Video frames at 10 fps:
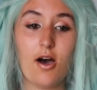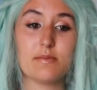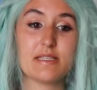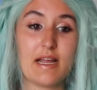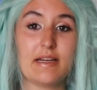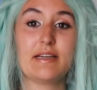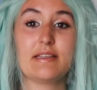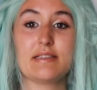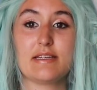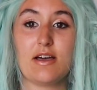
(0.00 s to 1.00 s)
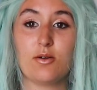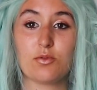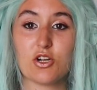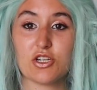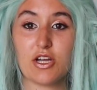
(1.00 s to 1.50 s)
Standing in the tail,
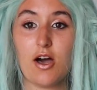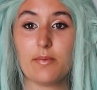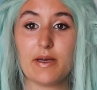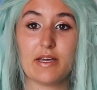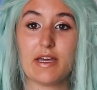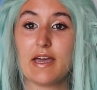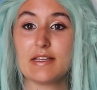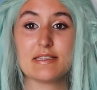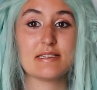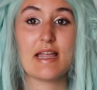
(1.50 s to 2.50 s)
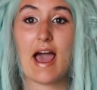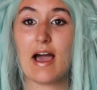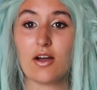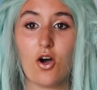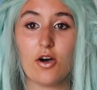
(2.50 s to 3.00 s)
brushing up, it can
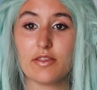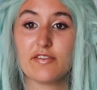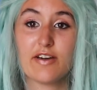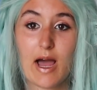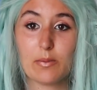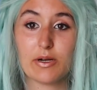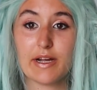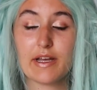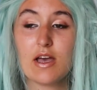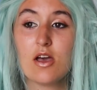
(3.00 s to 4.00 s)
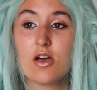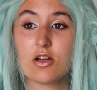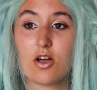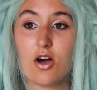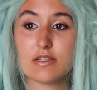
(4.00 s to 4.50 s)
snag on the fabric,
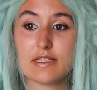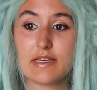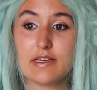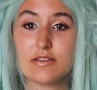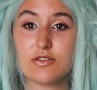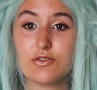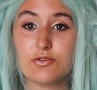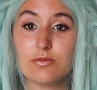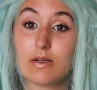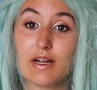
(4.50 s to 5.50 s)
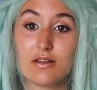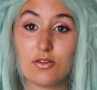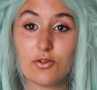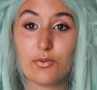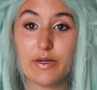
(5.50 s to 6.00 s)
causing it to kind of
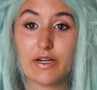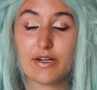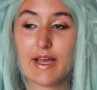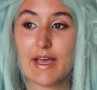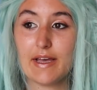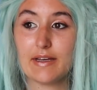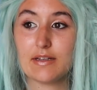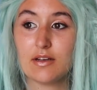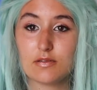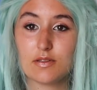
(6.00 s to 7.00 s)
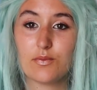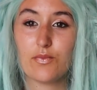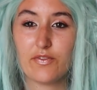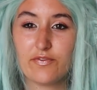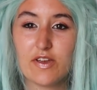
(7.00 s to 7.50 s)
look weird, and
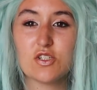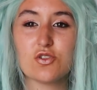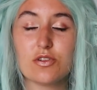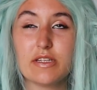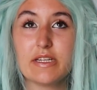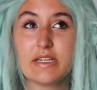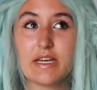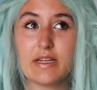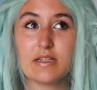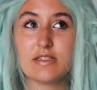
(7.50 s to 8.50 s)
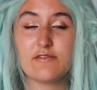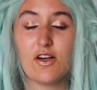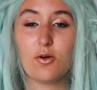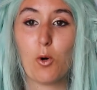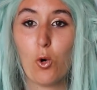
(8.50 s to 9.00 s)
eventually can
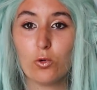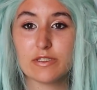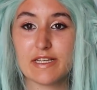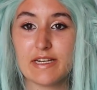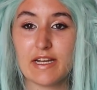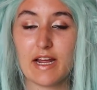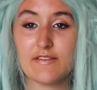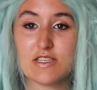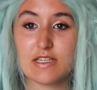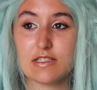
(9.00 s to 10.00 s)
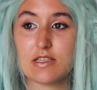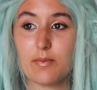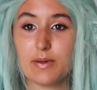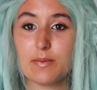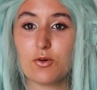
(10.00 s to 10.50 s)
develop holes in it. I've seen
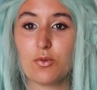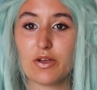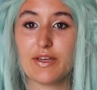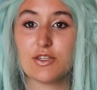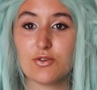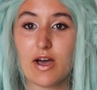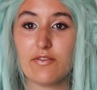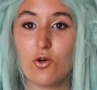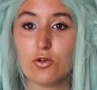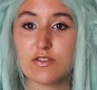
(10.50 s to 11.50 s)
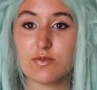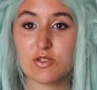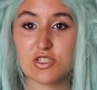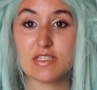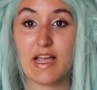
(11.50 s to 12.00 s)
some people where they do have holes
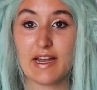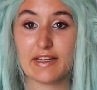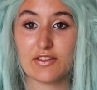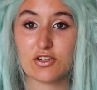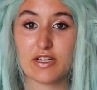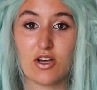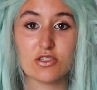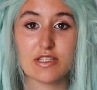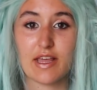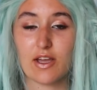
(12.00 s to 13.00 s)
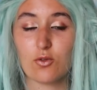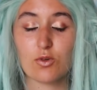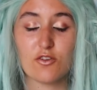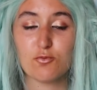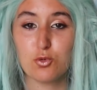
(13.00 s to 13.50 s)
from just standing in their tails in like a
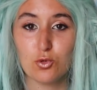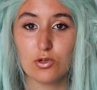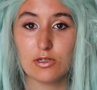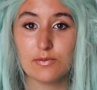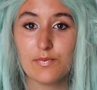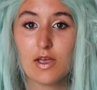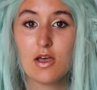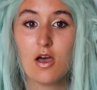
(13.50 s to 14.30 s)
rough pool.